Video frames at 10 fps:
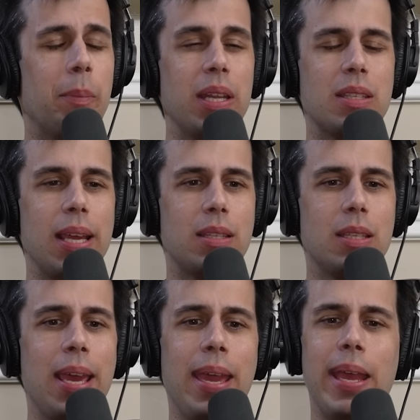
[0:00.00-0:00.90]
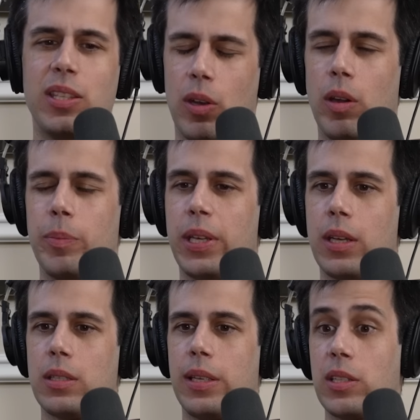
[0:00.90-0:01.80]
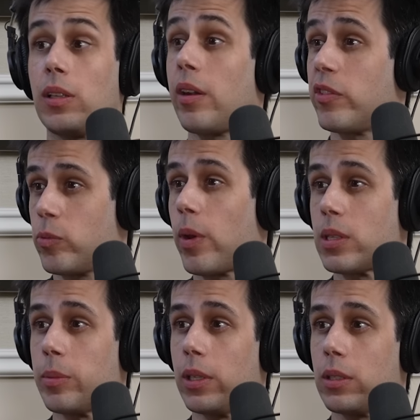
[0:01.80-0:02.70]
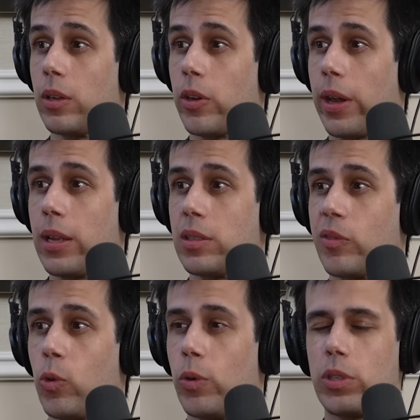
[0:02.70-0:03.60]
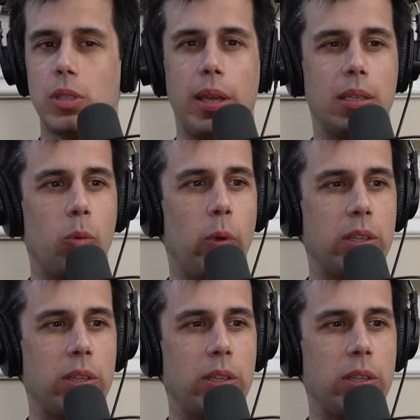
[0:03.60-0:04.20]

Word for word: But it's it's it's hard because there's a lot of responsibility on your hands, of course, and right.